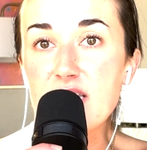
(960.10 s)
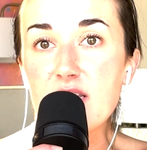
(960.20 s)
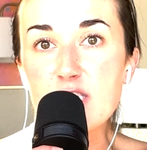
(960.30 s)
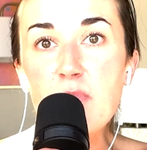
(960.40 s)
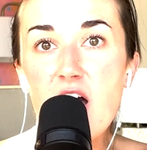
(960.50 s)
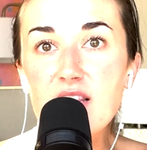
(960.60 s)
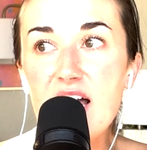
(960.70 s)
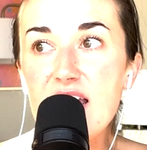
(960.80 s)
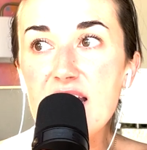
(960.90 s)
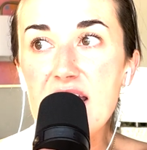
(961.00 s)
in the
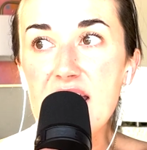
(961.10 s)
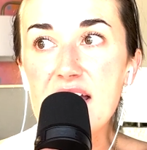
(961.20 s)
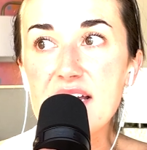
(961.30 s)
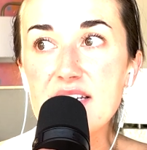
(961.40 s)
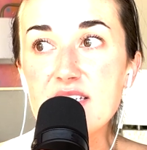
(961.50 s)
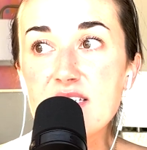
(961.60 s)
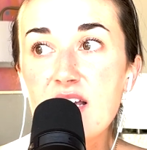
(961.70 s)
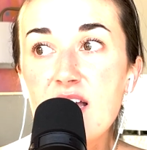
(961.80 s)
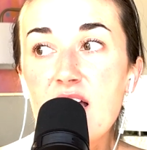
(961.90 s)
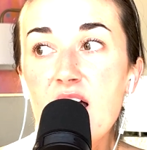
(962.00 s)
spotlight and
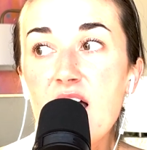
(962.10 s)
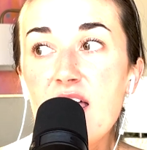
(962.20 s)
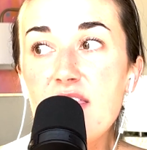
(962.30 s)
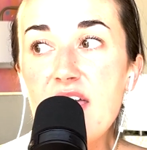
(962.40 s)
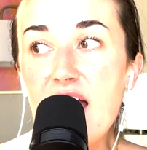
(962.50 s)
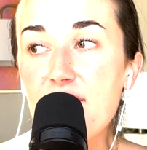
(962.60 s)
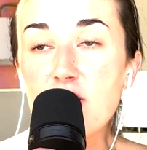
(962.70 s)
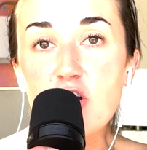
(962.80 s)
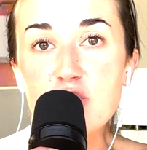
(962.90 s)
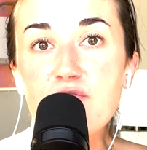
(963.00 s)
they have a
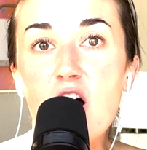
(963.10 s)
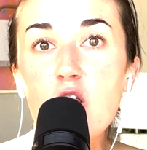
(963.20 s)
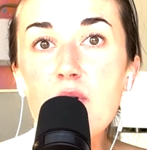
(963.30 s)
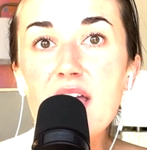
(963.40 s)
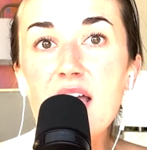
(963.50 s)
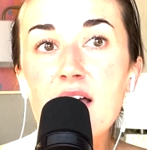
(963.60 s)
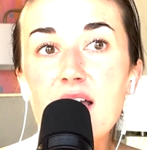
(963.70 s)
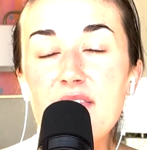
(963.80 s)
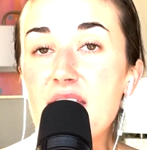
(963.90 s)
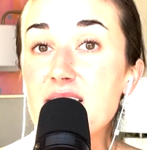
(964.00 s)
large following,
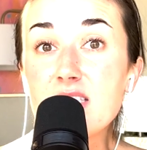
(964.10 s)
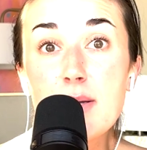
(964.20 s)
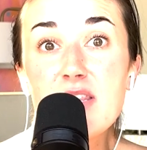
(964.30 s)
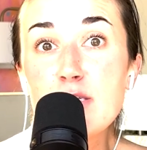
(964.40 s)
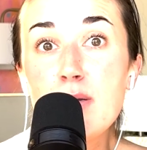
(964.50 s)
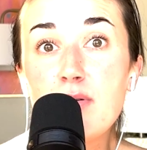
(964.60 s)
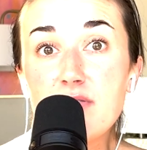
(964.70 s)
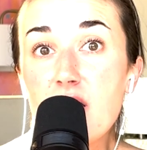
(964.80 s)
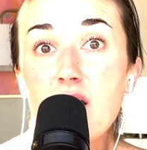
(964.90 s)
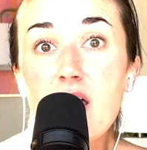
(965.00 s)
and some of these people,
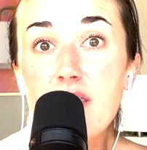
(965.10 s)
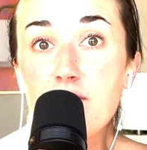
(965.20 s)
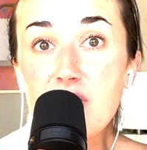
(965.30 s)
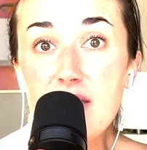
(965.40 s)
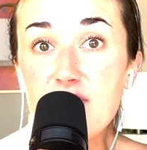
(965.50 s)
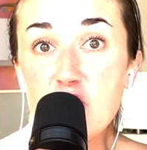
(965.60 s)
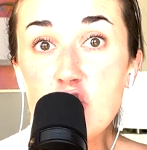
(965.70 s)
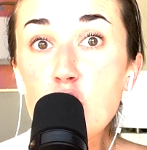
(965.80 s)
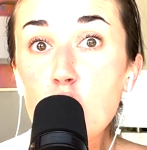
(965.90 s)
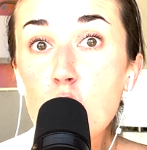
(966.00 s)
not a lot of them really even
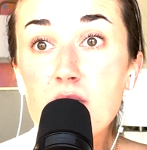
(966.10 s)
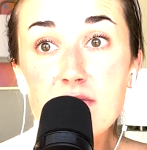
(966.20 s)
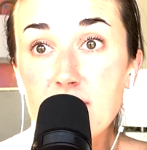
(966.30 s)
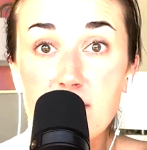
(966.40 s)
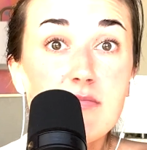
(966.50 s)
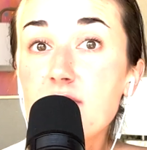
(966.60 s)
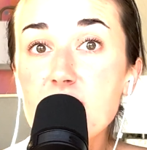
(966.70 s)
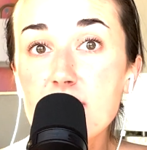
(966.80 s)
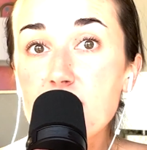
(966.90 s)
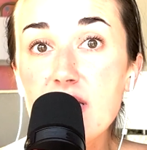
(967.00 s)
do
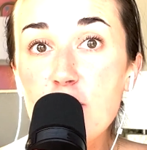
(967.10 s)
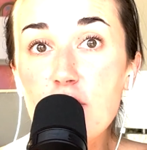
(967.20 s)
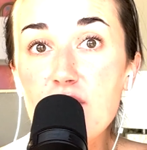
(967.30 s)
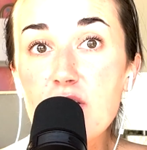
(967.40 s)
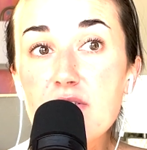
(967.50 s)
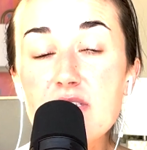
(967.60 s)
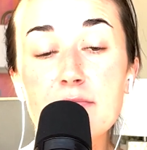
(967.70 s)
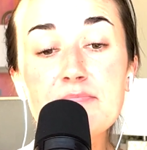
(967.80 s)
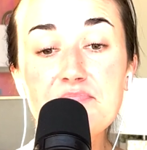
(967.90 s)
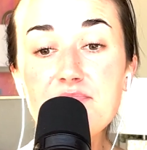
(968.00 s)
interviews.
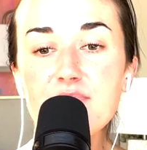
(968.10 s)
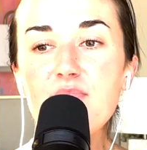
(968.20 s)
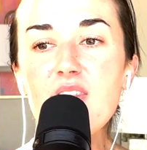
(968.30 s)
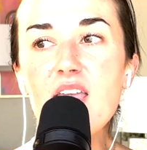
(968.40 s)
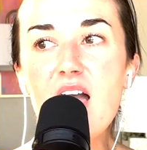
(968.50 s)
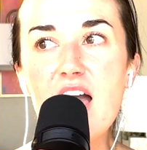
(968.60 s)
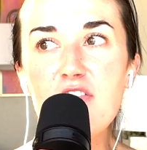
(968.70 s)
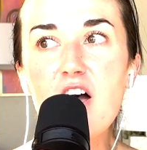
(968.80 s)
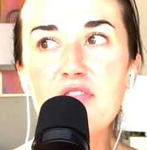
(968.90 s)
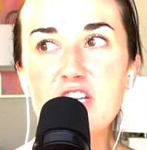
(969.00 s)
I
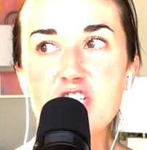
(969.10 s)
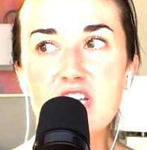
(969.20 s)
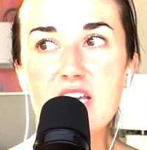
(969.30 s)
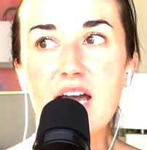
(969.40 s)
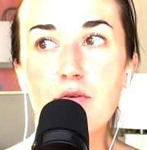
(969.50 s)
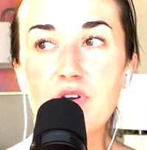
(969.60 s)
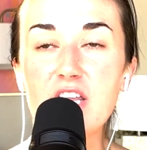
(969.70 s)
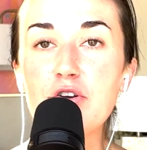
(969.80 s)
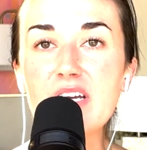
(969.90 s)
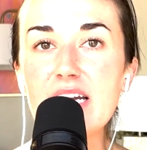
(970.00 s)
thought that she
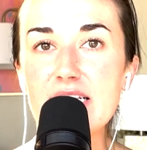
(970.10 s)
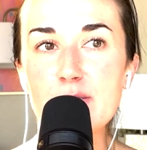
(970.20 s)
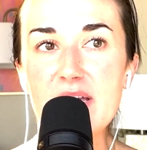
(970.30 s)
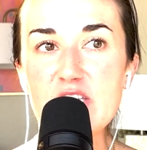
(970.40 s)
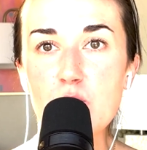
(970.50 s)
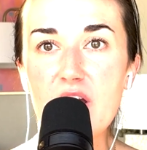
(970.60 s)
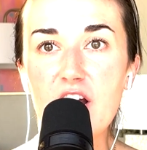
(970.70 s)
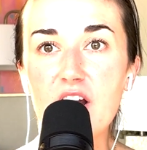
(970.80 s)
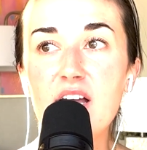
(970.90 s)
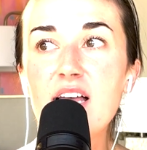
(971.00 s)
really created a space
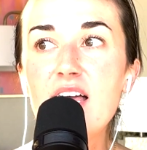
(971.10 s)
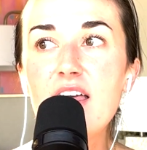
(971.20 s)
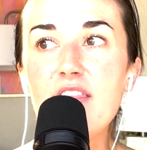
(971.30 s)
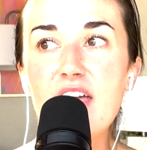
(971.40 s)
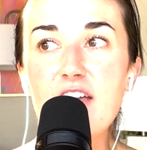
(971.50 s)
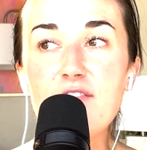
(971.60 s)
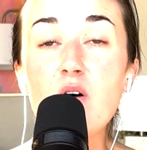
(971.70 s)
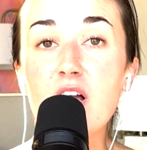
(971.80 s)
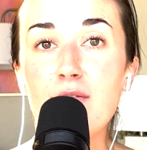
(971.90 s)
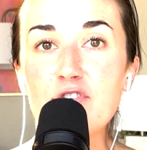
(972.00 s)
where they
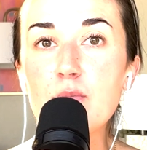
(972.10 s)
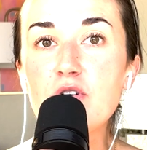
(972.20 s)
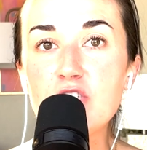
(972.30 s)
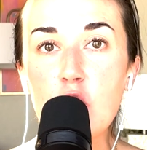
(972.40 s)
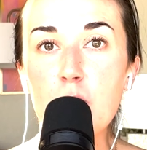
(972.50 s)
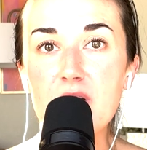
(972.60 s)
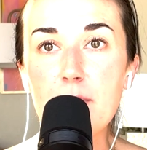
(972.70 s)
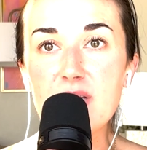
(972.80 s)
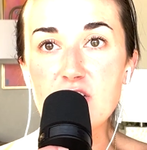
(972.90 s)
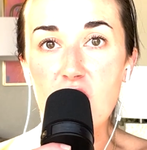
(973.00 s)
felt comfortable to open
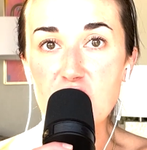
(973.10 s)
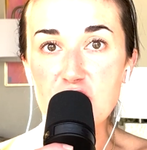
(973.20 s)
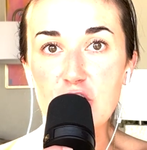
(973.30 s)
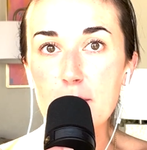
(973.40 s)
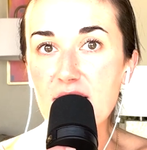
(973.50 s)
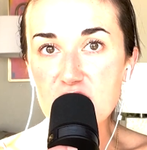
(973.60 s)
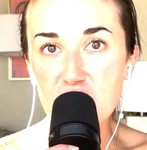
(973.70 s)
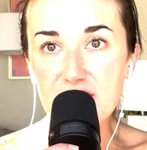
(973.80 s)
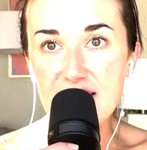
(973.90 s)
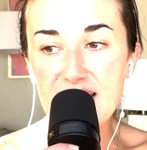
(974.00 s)
up and talk to her about
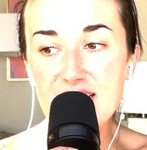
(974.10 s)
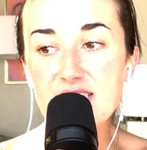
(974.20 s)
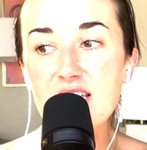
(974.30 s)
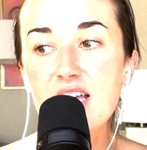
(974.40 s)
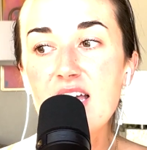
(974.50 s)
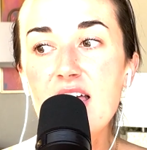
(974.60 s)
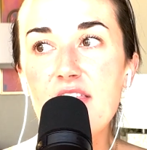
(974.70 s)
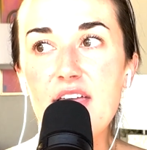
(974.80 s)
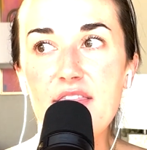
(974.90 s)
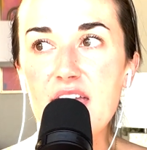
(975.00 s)
certain things
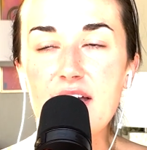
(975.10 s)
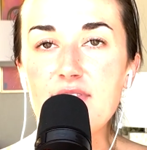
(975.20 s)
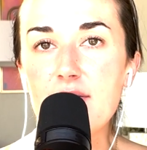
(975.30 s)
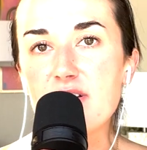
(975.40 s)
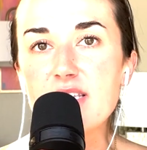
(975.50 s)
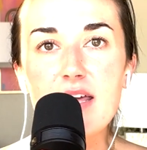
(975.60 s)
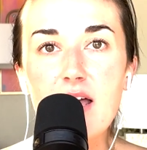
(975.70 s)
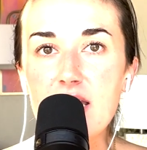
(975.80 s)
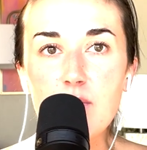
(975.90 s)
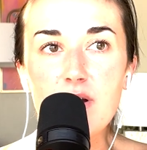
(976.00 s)
that they have never said
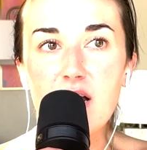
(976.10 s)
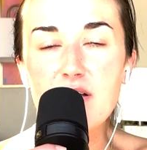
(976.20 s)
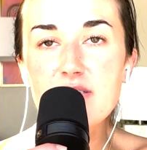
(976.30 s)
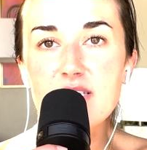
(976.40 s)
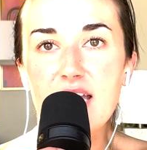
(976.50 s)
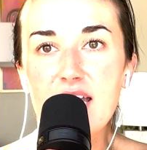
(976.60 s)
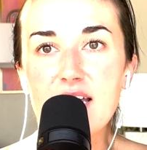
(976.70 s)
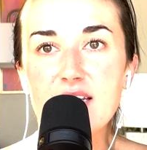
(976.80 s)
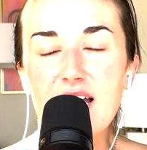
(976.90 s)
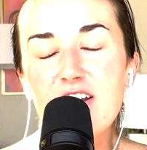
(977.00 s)
anywhere else.
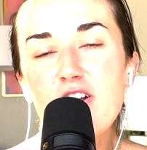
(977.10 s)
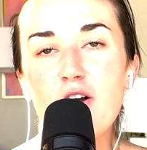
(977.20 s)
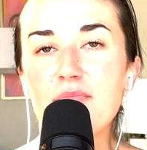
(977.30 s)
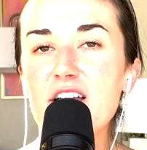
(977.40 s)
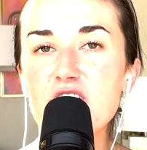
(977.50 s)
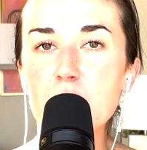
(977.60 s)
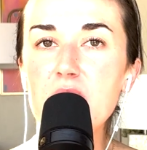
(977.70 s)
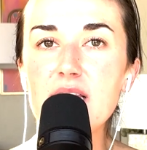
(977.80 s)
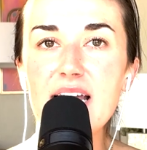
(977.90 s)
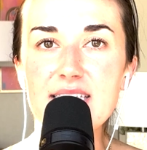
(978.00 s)
And I don't know, I just
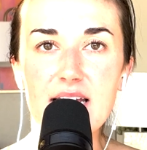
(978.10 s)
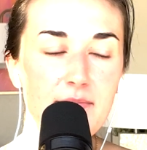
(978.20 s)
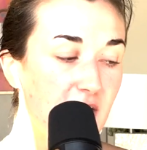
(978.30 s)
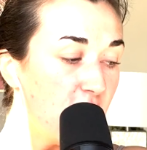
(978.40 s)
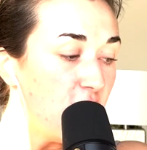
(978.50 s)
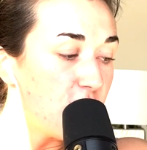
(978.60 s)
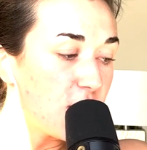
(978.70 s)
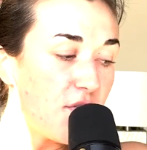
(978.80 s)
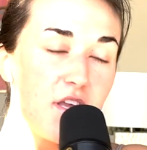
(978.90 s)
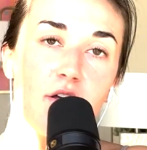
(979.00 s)
really liked it.
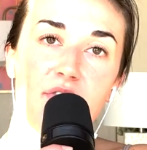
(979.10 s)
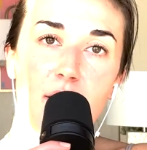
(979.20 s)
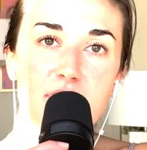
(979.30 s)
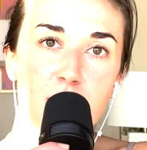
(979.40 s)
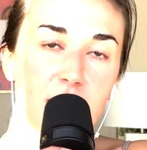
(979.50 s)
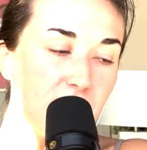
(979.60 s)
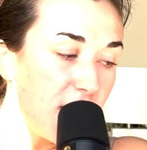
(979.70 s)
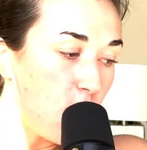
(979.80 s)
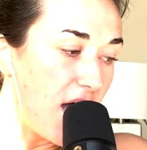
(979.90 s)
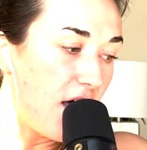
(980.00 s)
So, that was going
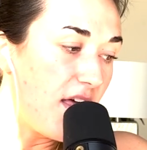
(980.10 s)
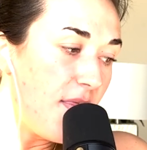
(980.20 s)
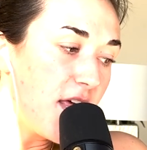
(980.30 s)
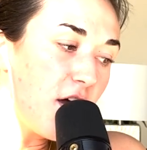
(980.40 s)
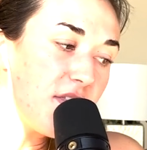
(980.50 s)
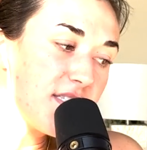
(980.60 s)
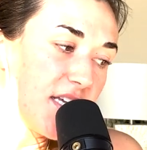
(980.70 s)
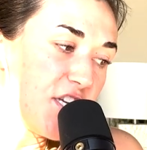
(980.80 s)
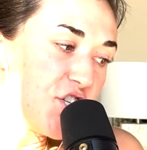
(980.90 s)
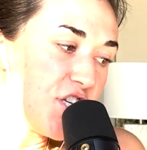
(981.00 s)
really well. And then all of a
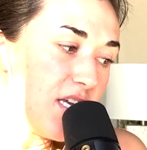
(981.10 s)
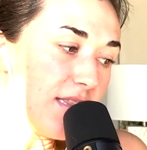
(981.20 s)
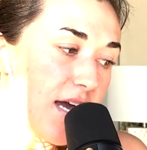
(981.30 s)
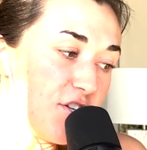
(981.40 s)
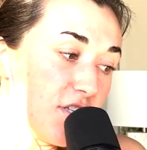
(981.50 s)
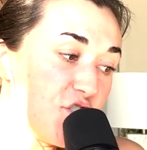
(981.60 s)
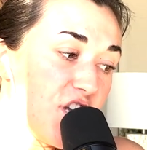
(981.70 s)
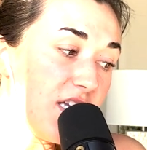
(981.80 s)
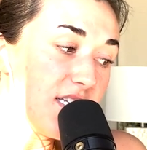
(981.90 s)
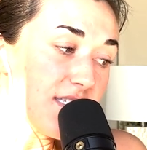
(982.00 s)
sudden she
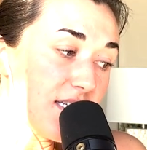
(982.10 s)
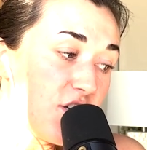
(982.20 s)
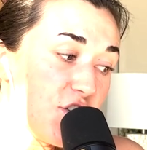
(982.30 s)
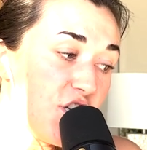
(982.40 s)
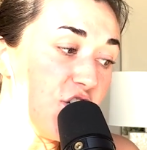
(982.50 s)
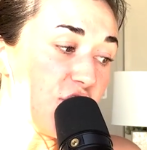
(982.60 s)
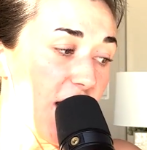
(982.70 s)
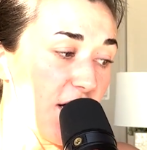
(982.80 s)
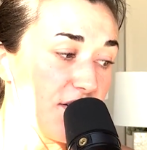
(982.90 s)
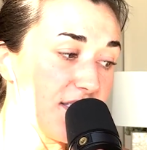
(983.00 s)

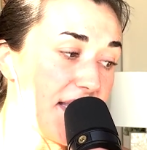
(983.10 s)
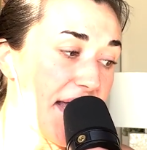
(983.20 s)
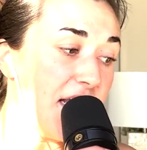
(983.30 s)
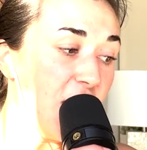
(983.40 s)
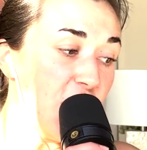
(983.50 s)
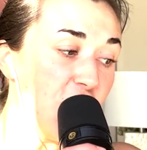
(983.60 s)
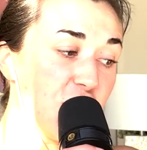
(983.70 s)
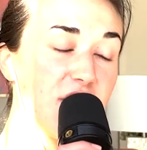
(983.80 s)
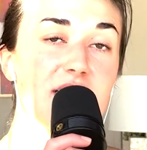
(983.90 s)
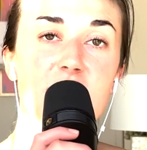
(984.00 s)
shares that
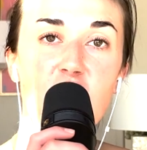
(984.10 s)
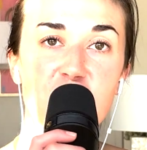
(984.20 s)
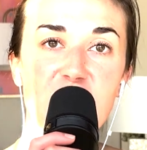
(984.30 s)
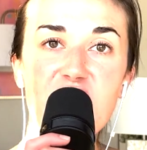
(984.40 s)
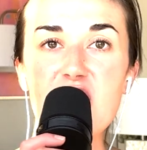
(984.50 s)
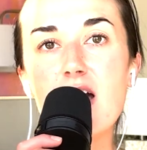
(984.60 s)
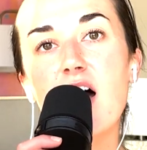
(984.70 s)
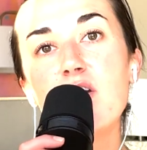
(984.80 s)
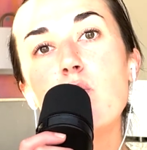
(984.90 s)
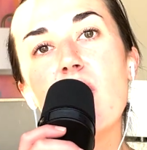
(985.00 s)
she is launching the
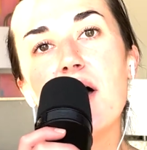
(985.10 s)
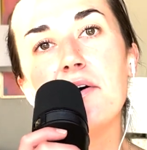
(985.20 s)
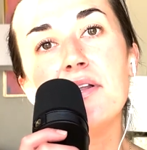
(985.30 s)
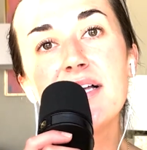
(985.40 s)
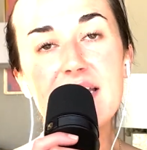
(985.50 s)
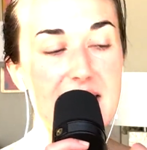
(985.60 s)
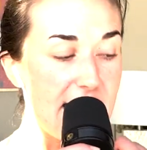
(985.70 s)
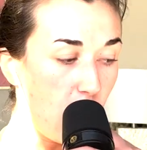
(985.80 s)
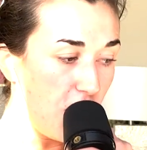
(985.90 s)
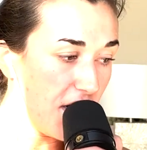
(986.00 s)
Unwell
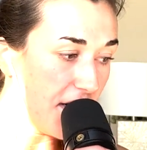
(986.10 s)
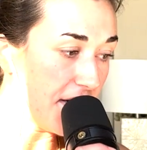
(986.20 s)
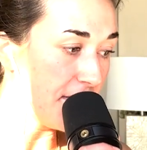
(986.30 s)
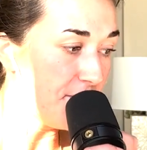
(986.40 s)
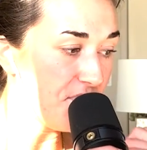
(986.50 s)
network.